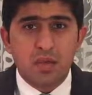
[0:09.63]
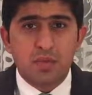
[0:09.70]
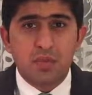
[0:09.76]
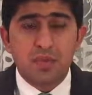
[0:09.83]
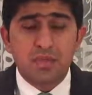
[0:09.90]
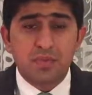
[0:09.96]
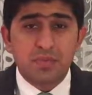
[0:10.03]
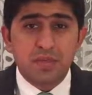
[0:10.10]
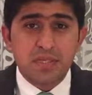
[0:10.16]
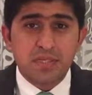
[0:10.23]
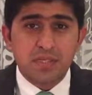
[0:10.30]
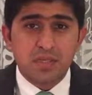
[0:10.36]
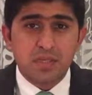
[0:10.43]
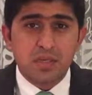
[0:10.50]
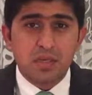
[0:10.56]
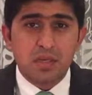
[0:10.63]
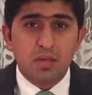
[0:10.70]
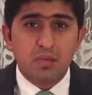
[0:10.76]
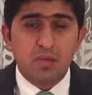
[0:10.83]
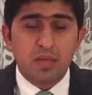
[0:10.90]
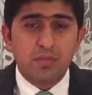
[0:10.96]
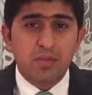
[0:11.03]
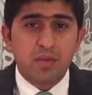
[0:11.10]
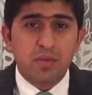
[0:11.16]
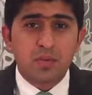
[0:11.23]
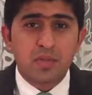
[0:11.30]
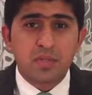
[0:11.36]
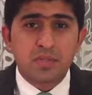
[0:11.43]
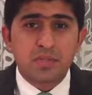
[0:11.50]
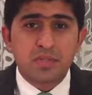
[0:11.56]
Well, the reason why we are
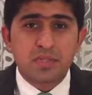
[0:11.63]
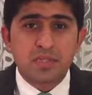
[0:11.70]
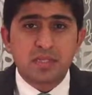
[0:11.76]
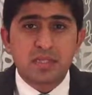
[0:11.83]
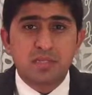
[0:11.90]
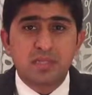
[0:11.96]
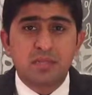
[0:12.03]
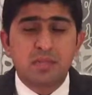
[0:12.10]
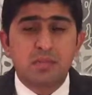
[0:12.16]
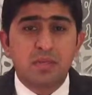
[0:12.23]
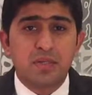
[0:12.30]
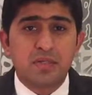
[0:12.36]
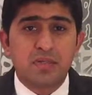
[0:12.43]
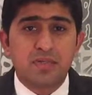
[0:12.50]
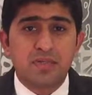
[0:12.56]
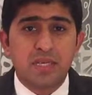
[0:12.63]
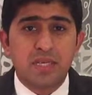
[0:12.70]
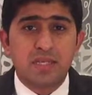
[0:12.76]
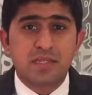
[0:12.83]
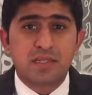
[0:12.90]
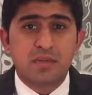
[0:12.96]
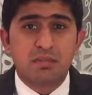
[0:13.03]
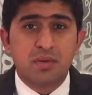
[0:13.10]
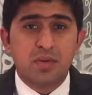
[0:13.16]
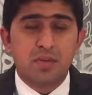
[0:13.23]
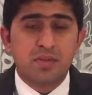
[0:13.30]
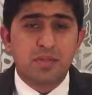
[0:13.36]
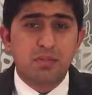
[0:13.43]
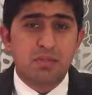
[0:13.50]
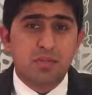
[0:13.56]
going to discuss it about today is
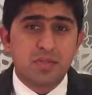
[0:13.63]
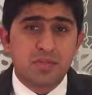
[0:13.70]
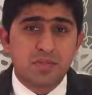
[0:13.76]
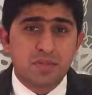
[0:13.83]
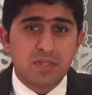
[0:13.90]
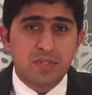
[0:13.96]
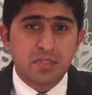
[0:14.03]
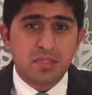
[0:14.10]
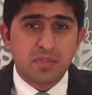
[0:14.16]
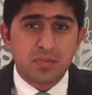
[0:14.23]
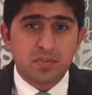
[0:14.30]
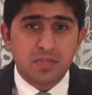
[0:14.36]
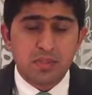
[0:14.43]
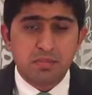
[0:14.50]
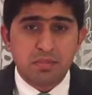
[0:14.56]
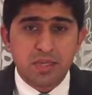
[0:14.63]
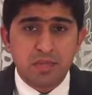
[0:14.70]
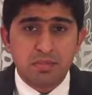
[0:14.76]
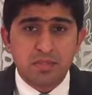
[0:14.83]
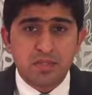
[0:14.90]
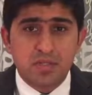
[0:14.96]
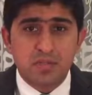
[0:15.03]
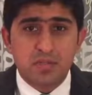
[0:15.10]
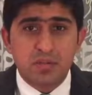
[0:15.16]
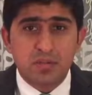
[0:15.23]
about the most recent tweet by Mr.